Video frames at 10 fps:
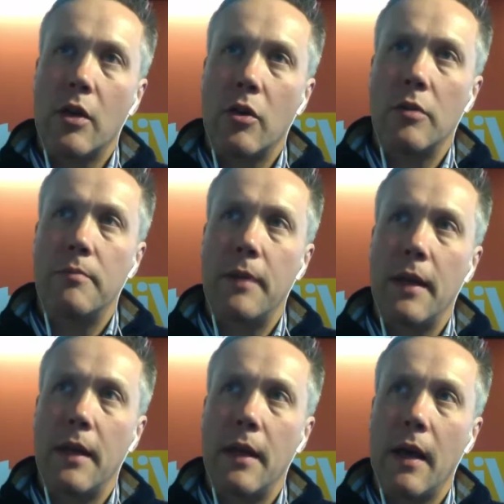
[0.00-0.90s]
could
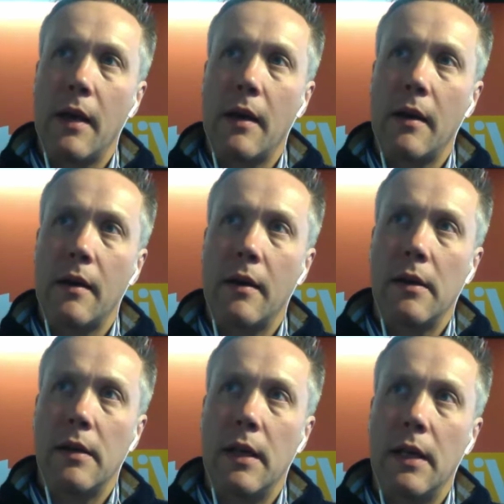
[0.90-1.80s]
be
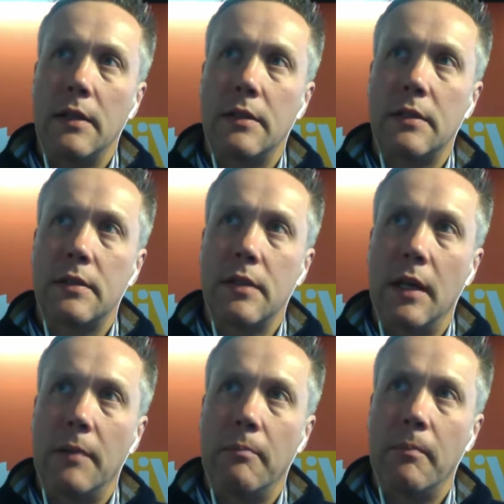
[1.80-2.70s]
he's
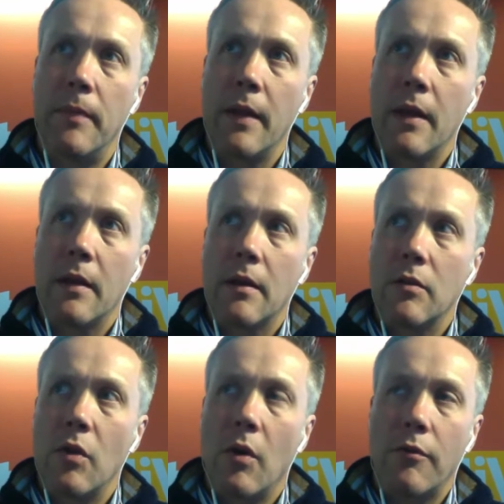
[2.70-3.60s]

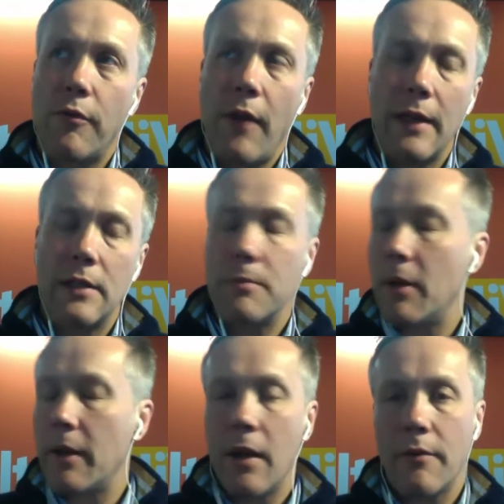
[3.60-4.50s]
not
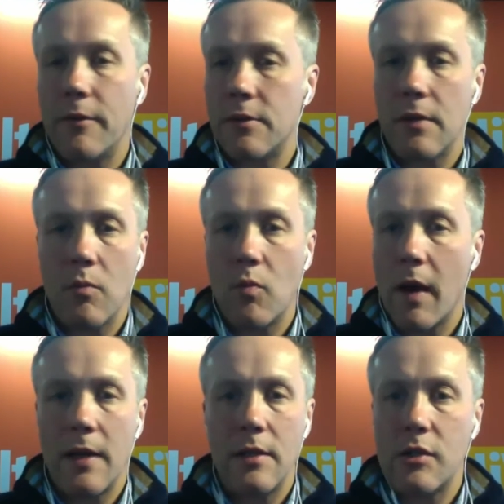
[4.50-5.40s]
flexible enough in some
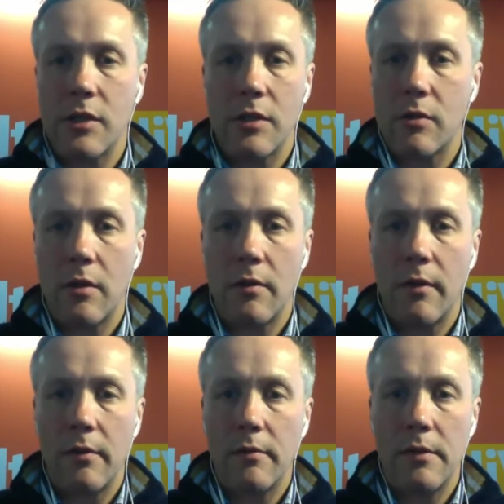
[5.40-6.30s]
ways. Just sort of.
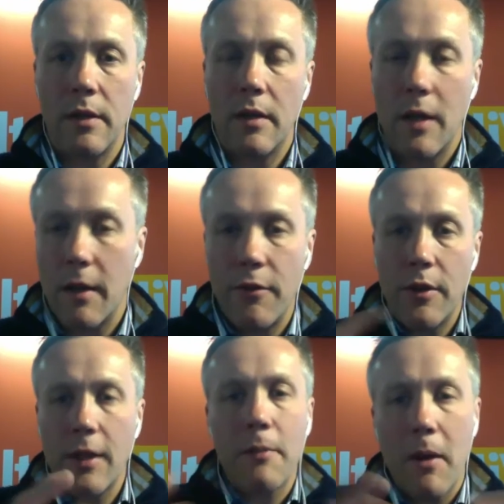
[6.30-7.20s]
If you
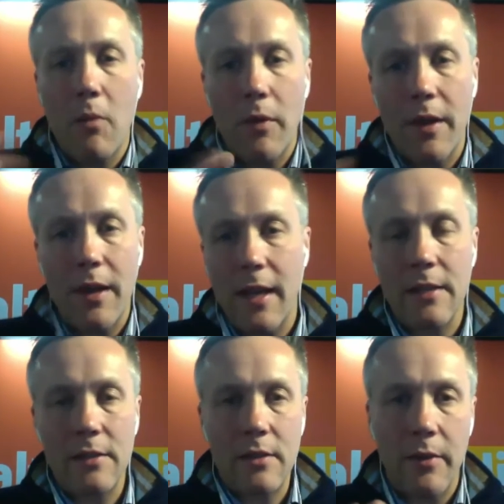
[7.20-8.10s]
think about what the knee
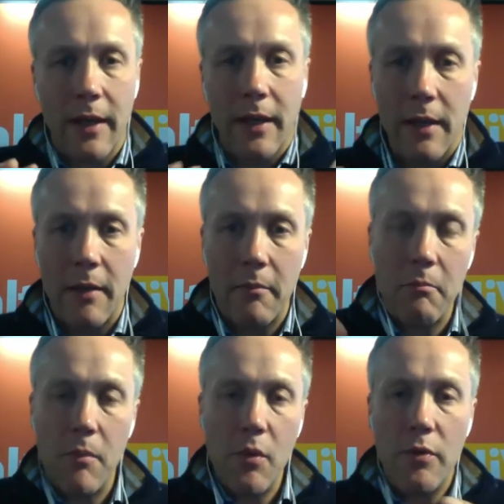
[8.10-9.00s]
is doing,
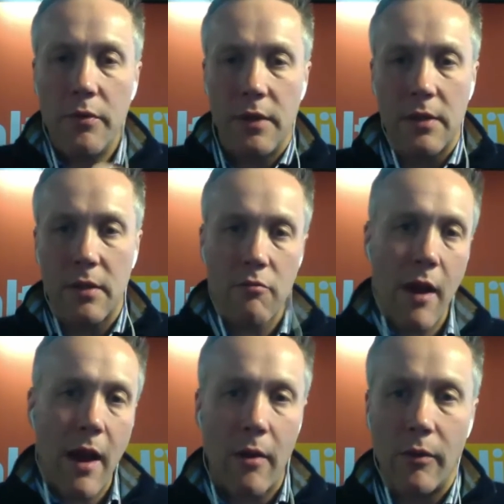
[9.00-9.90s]
it moves us
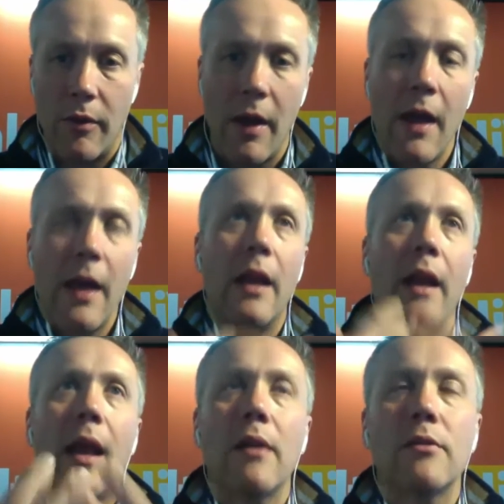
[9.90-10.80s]
around. It
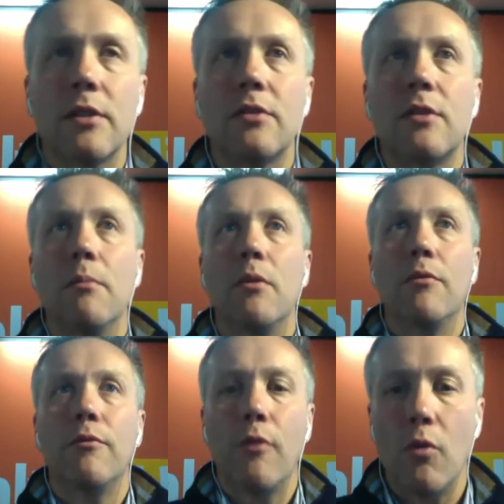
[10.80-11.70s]
allows us to
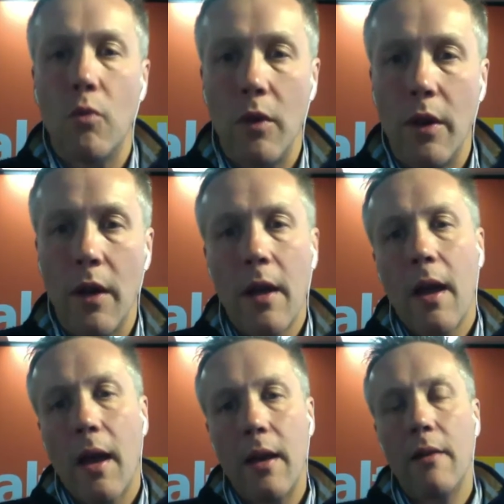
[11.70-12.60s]
move forward.
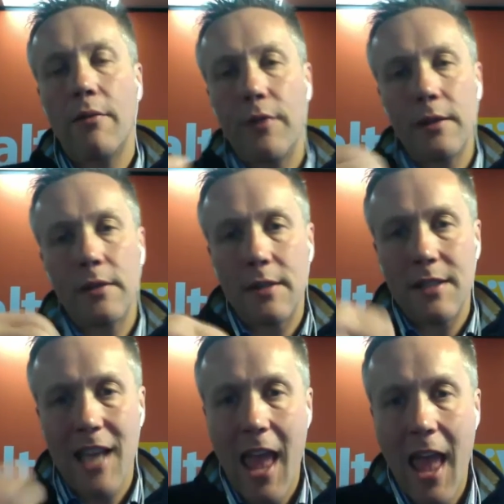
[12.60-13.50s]
And if there's a
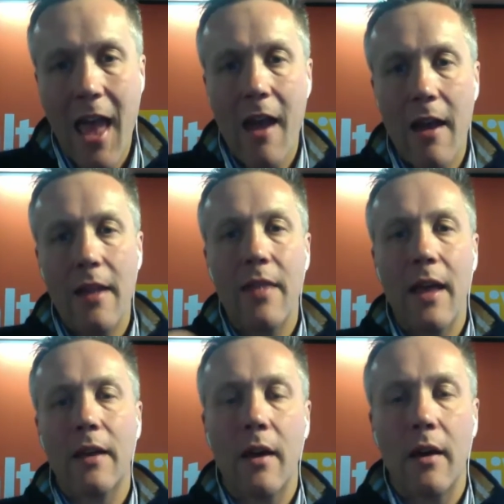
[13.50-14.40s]
tear in
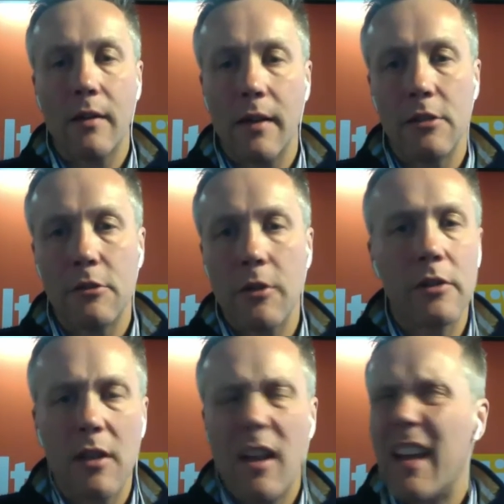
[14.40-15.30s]
that cartilage, so
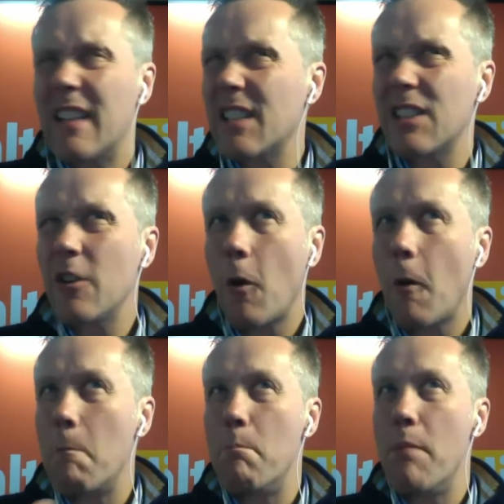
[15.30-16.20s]
it's actually not
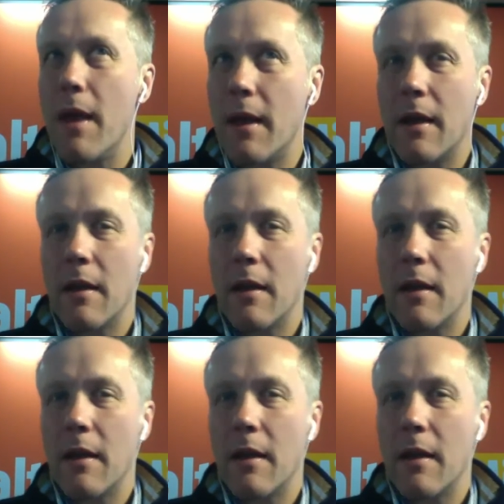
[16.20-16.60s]
a big,